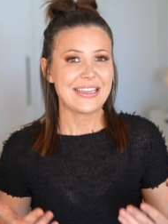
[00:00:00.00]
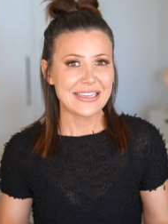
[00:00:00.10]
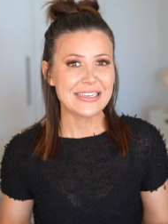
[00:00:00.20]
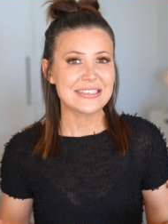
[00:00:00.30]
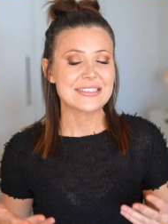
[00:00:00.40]

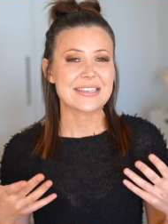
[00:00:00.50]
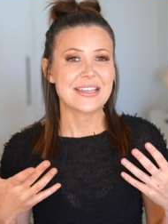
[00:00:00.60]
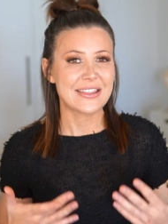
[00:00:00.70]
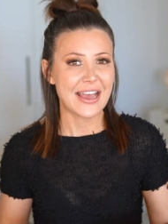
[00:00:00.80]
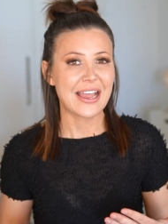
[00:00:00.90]
is
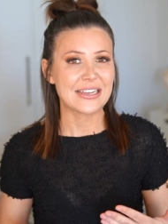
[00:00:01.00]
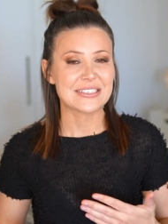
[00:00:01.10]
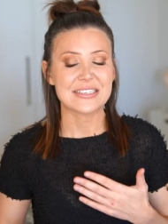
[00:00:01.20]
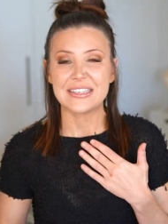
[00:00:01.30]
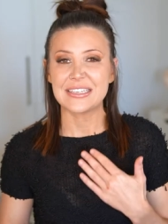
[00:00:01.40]

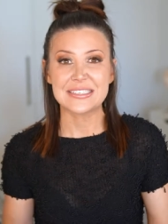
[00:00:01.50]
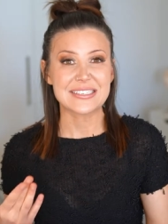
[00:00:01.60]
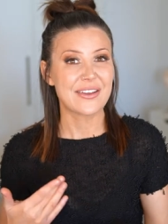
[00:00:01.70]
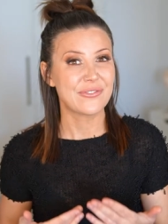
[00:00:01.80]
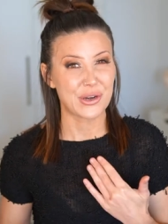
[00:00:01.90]
that
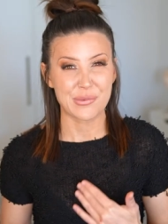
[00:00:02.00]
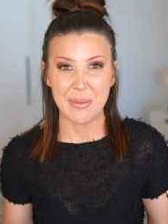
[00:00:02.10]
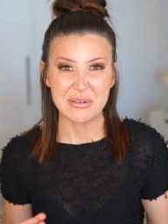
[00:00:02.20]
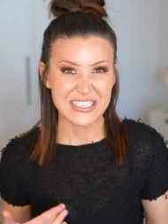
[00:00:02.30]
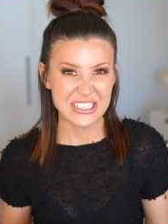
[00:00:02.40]
things get very
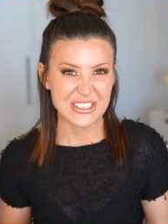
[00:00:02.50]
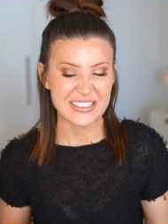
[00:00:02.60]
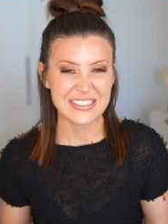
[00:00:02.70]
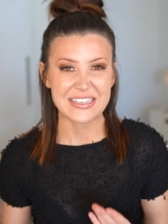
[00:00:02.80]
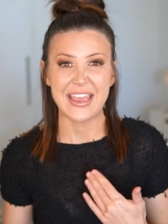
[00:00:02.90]

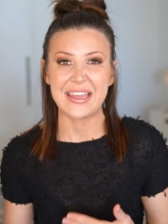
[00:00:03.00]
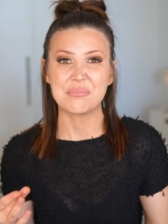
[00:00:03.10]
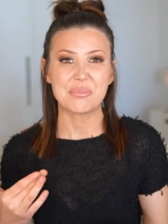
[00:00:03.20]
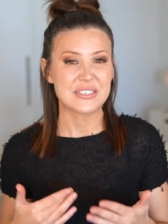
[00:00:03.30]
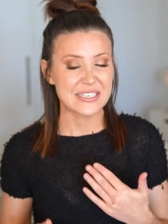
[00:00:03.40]
repetitious
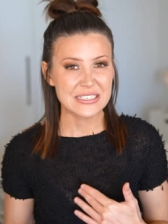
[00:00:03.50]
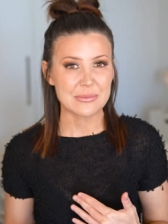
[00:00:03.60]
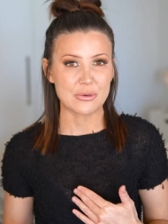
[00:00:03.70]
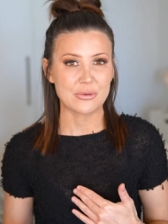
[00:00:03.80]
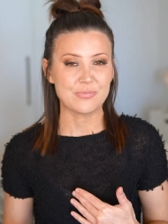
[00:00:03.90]
and
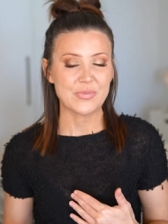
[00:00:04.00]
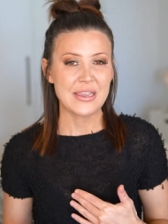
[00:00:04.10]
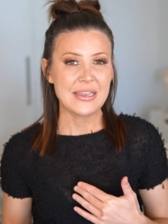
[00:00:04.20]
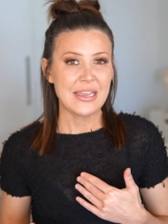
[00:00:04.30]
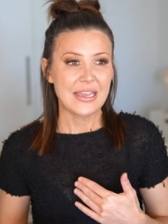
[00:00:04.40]
predictable.
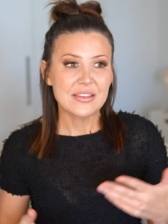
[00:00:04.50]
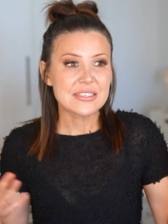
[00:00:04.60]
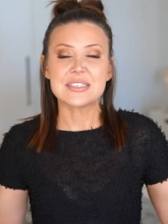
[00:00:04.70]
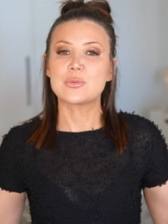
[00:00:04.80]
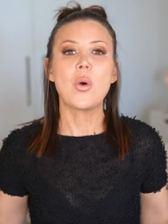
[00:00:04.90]
And
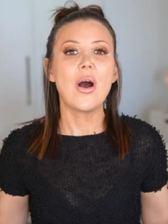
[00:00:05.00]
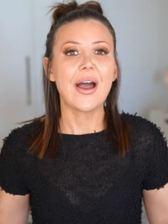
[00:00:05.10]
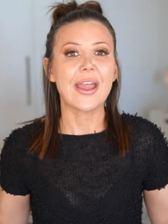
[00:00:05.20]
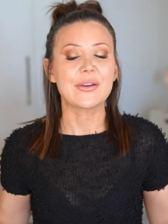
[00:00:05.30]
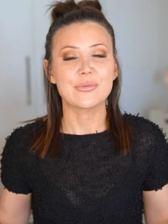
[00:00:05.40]
this is
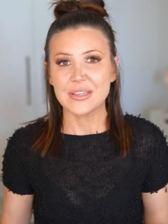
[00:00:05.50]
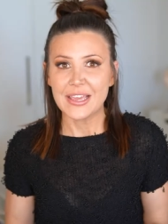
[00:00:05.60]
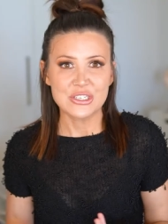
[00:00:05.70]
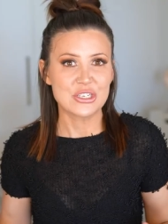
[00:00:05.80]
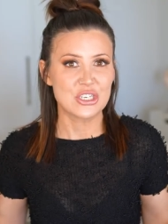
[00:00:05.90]
why
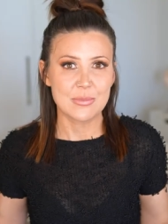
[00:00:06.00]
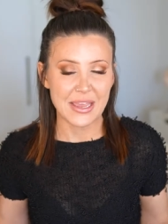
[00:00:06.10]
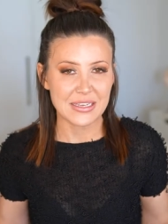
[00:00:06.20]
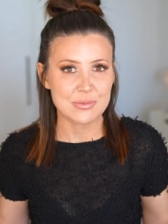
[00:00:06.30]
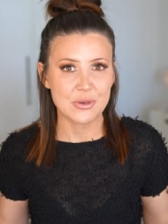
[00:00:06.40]
relationship
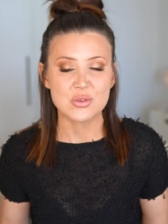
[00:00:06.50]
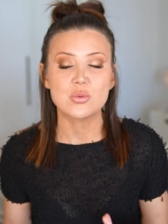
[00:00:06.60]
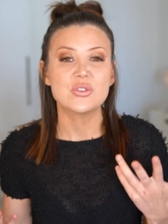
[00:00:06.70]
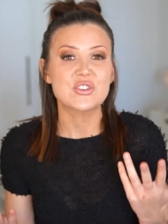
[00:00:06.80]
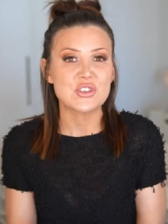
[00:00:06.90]
experts
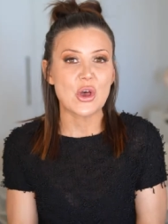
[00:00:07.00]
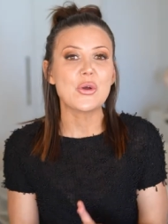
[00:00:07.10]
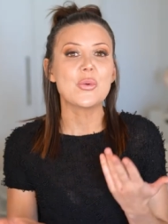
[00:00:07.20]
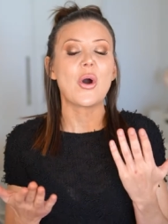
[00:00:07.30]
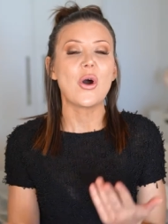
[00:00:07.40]
will
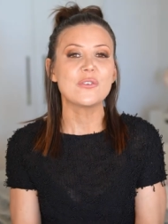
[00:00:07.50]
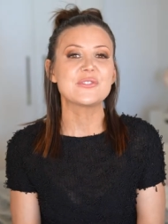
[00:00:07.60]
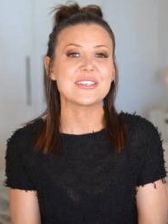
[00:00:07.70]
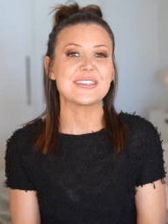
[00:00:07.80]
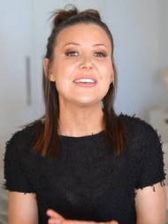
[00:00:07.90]
so
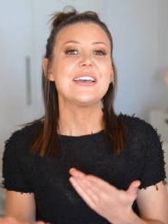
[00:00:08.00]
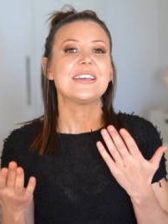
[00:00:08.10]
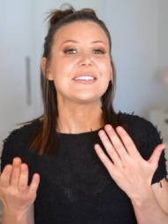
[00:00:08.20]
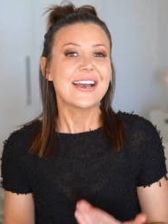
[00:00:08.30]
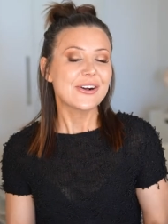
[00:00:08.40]
often
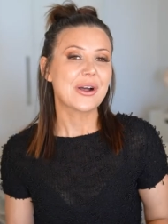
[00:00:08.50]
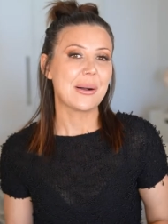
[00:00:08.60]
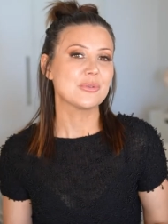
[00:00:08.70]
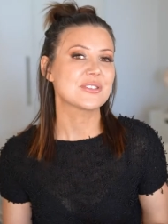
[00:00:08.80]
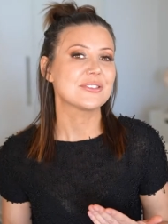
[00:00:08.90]
tell
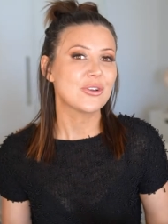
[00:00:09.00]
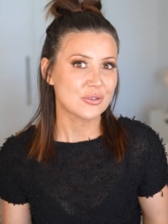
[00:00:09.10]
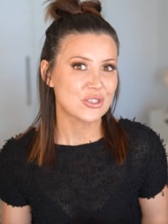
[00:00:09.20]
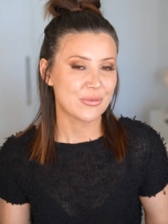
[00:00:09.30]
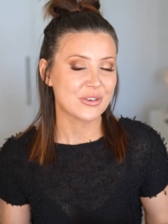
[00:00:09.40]
couples in
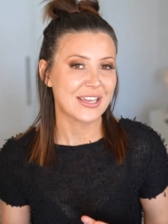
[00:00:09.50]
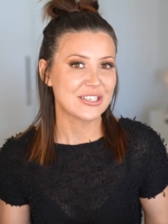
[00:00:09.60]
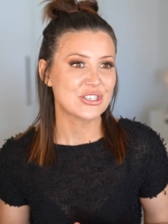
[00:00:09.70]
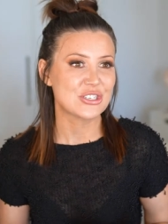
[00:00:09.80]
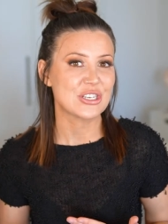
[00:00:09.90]
long-term
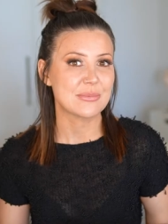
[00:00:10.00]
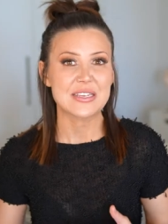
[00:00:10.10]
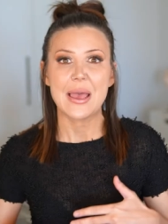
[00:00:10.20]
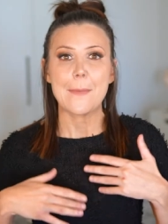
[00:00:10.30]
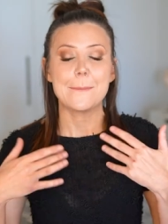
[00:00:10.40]

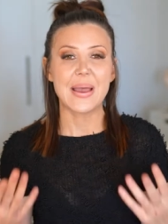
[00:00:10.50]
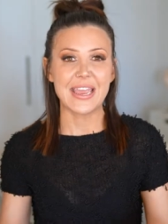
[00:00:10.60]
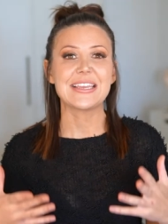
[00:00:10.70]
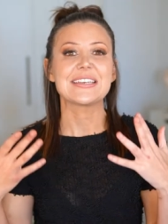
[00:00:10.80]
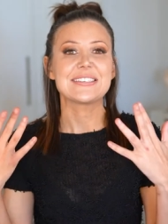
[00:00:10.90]
relationships,
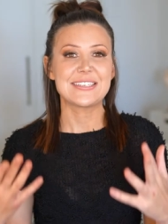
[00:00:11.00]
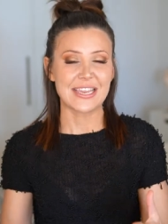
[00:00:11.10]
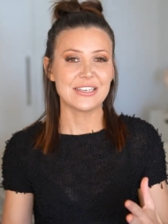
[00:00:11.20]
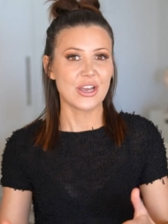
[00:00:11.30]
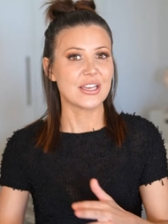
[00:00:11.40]
make
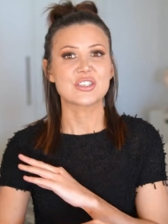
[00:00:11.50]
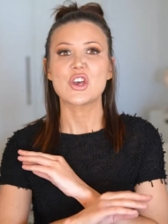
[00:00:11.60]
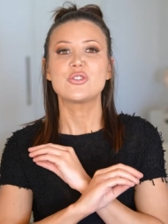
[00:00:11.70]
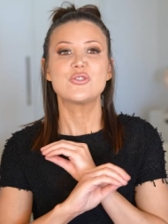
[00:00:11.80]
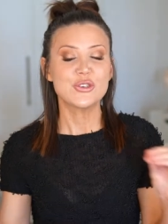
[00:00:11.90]
date
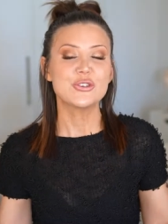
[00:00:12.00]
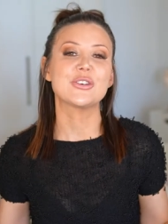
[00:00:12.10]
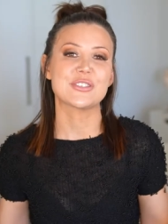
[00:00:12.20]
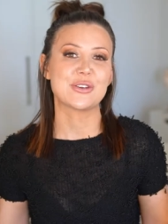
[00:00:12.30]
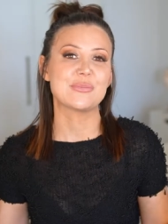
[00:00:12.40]
nights. Do
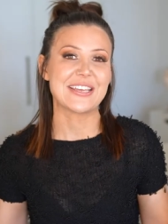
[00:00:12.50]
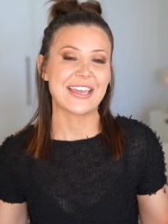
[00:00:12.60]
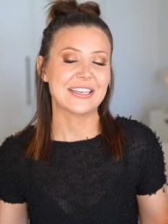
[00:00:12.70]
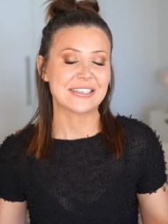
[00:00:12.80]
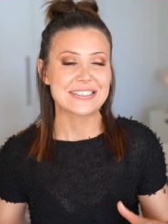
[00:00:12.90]
not stop
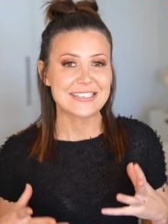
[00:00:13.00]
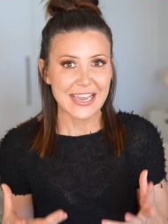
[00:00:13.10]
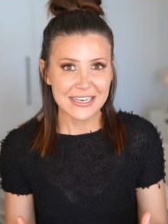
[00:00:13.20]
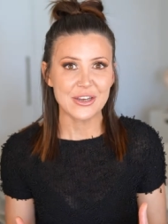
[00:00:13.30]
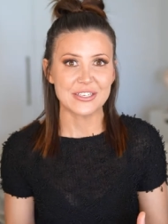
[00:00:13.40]
dating, because
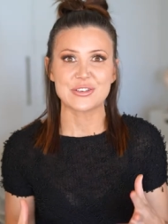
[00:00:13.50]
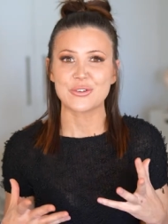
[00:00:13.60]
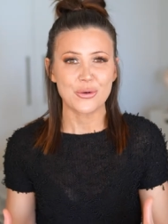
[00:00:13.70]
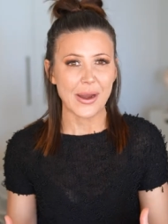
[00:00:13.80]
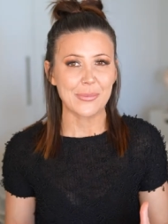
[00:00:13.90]
date nights are
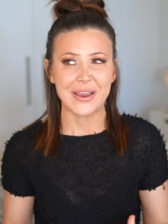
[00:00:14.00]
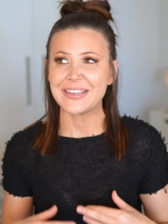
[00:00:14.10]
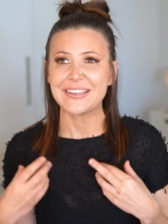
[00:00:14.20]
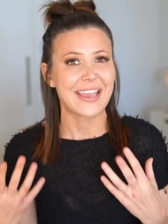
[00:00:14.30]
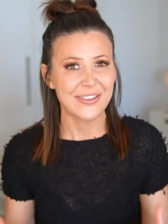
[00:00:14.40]
a great
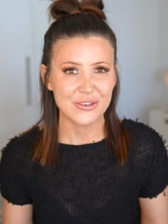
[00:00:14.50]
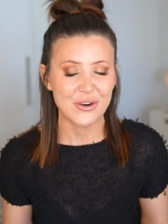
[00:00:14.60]
way to get the